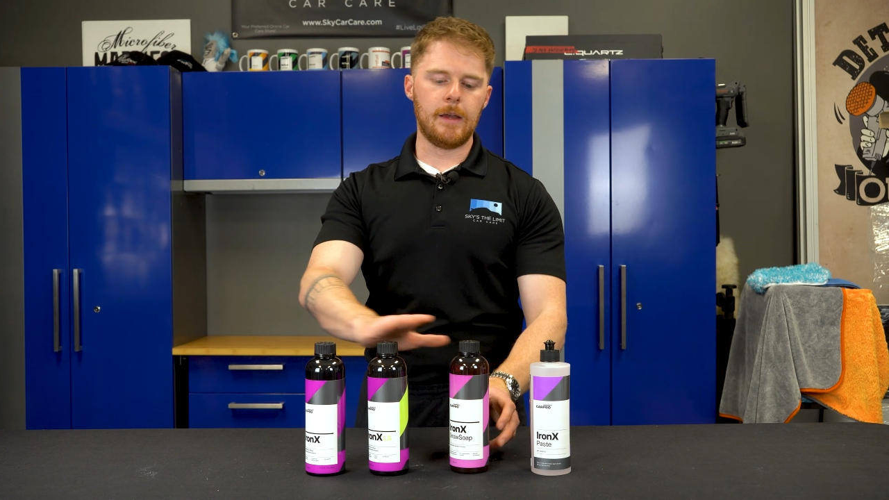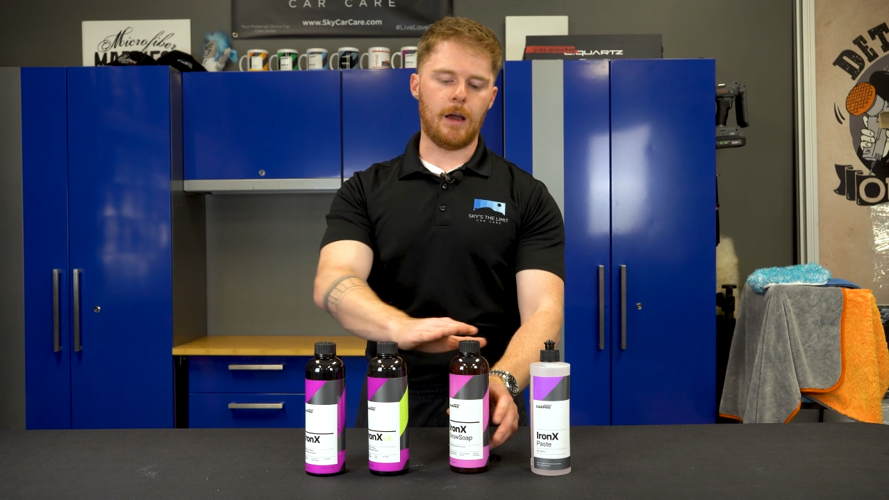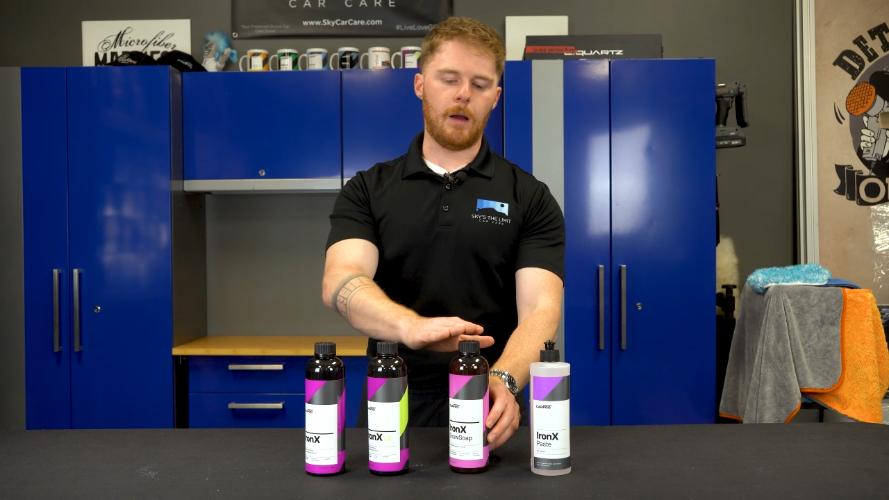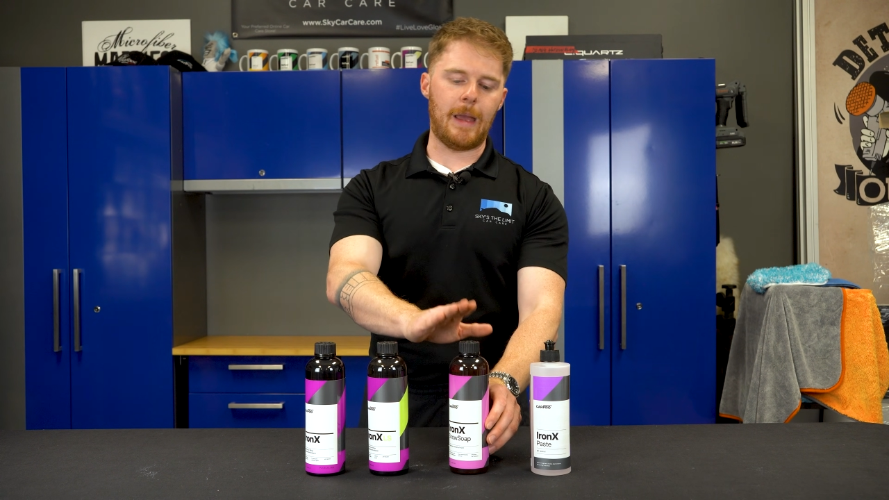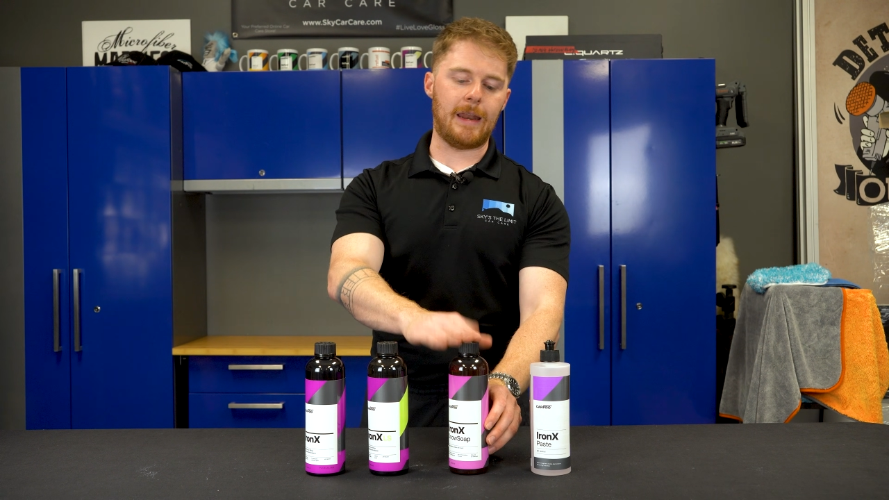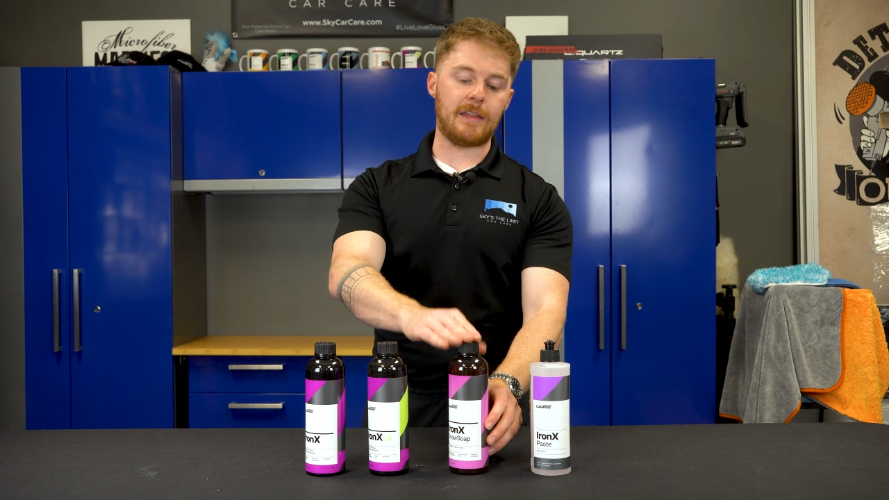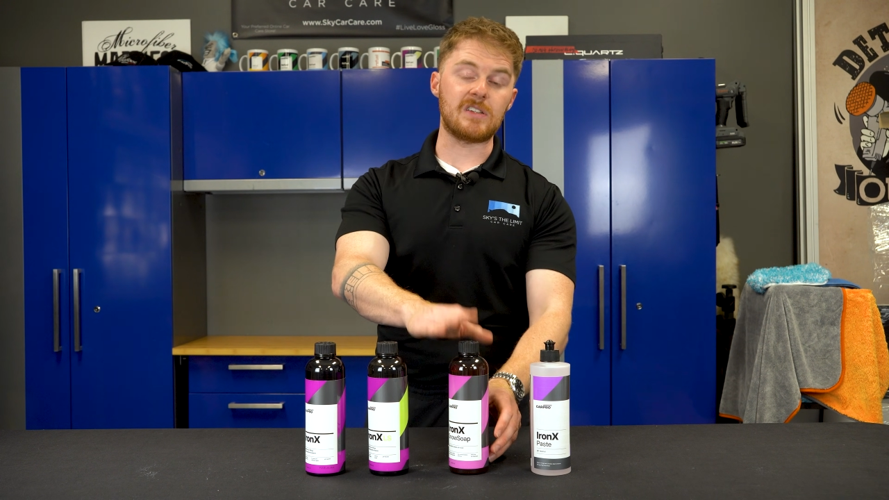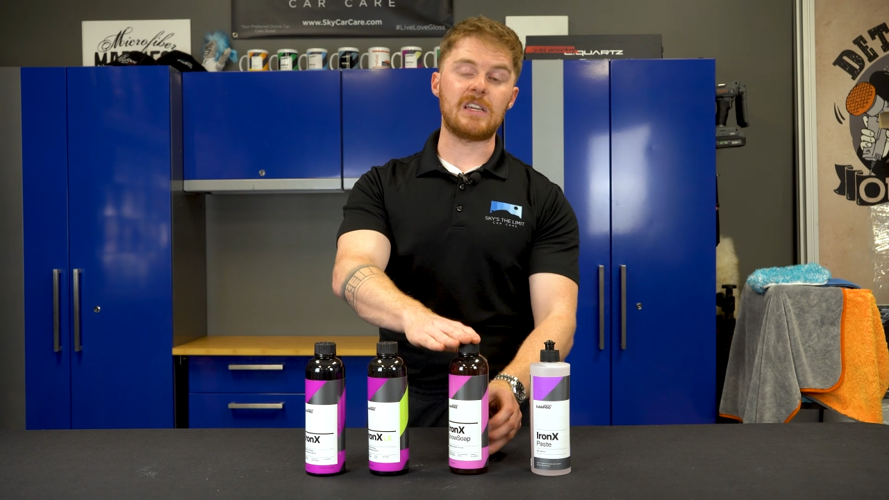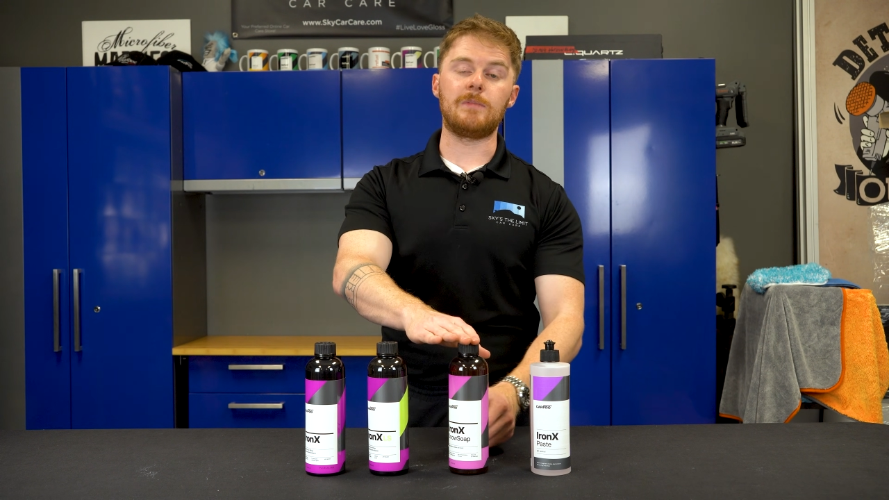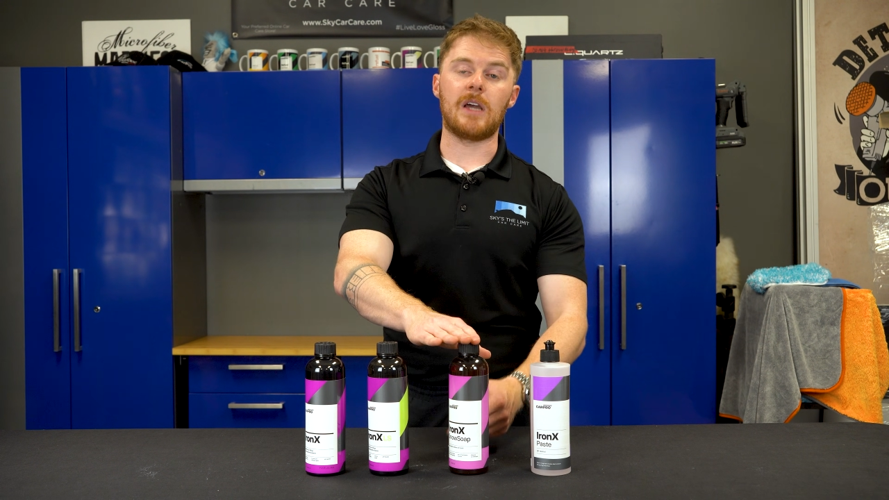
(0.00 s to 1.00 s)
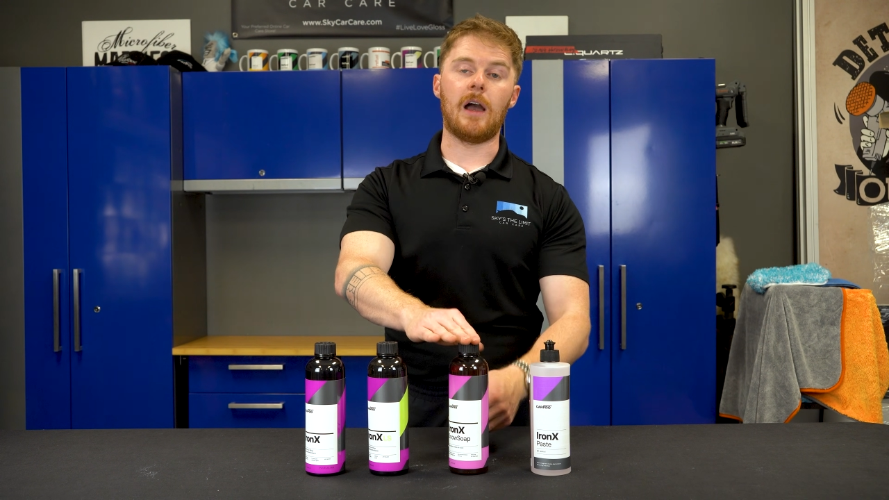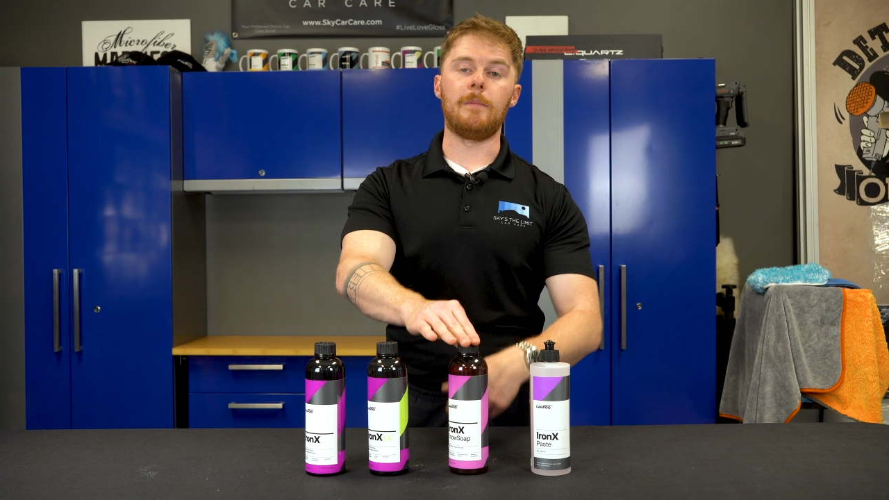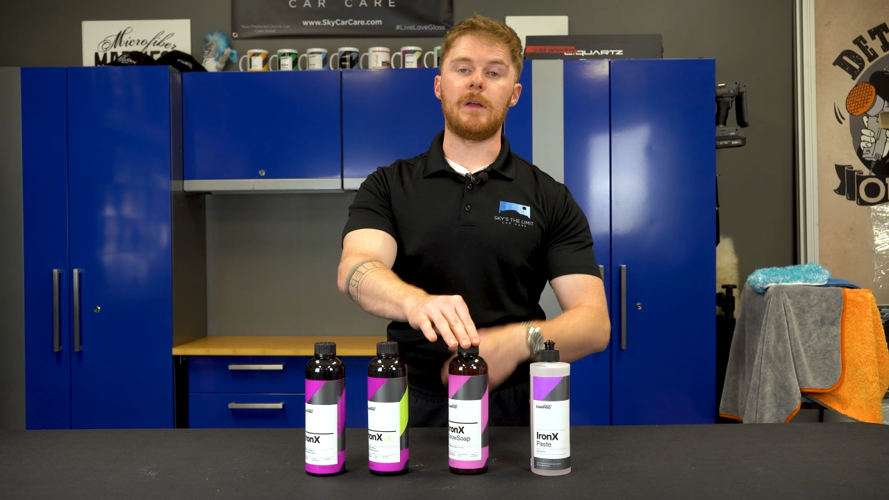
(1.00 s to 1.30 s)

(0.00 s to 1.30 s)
And at the same time,